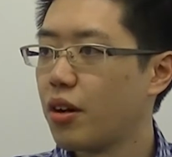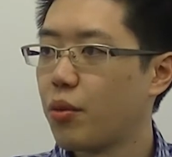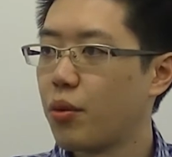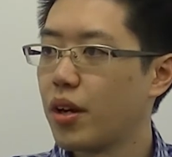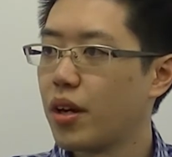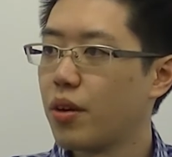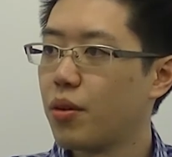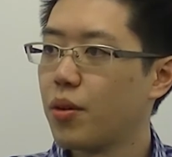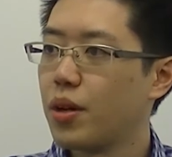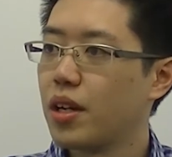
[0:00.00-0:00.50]

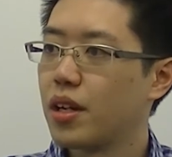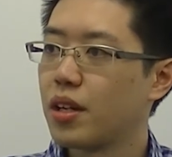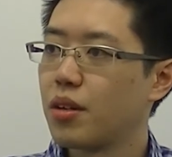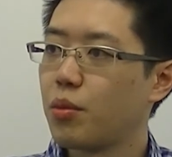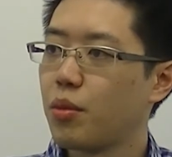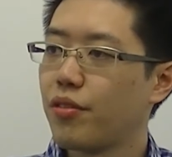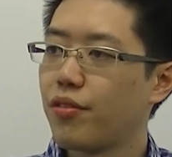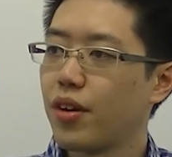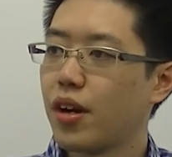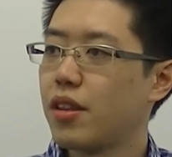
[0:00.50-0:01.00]
Where
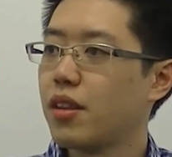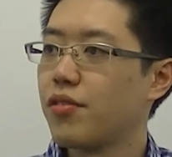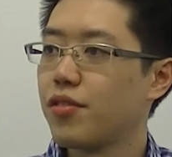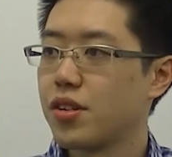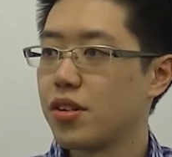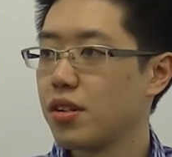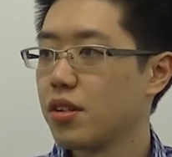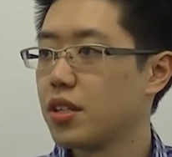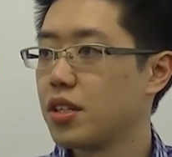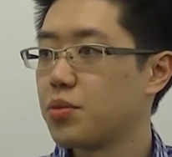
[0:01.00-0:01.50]
can we find the
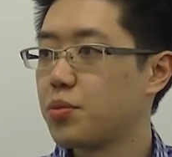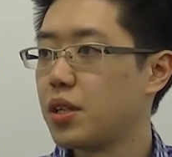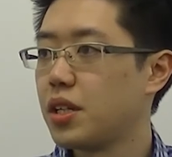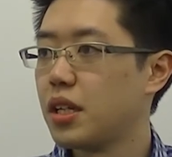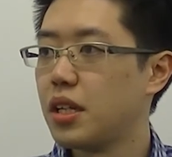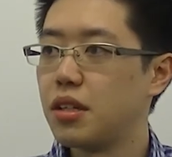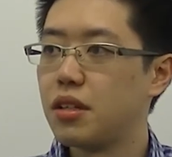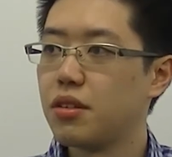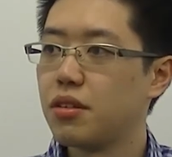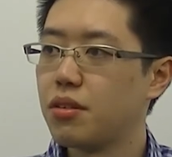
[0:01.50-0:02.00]
facilities we
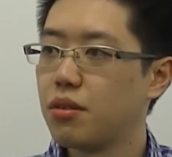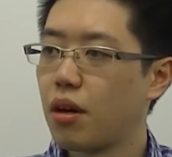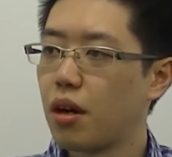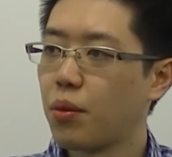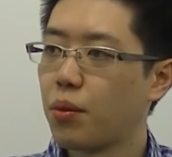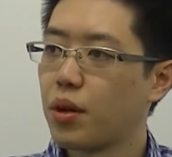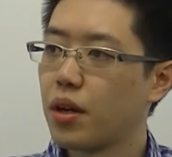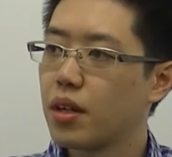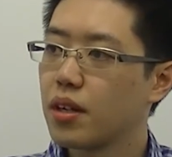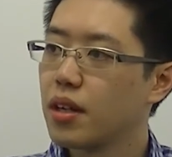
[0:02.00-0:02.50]
need to do
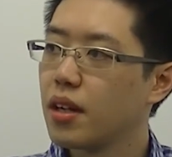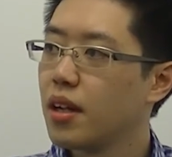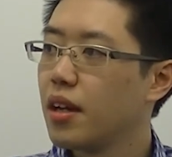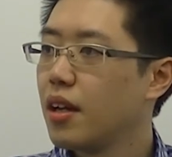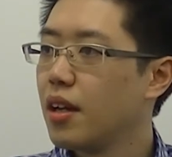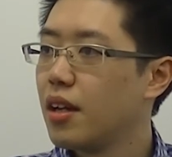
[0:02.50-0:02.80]
our work?